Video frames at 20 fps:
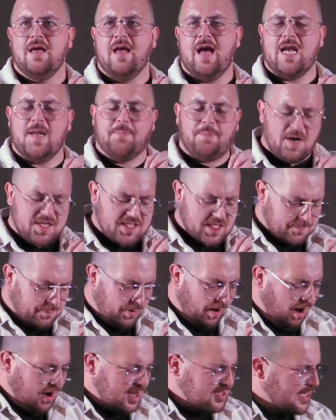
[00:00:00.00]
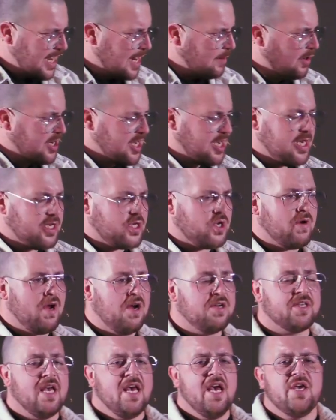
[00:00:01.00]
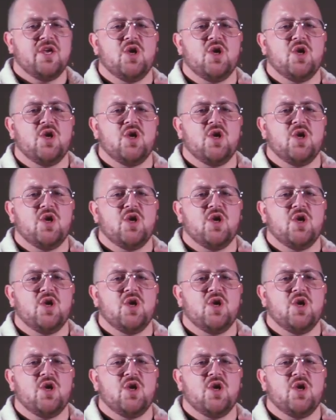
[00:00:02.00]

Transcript: And the Apostle Paul is saying, what you need to do here is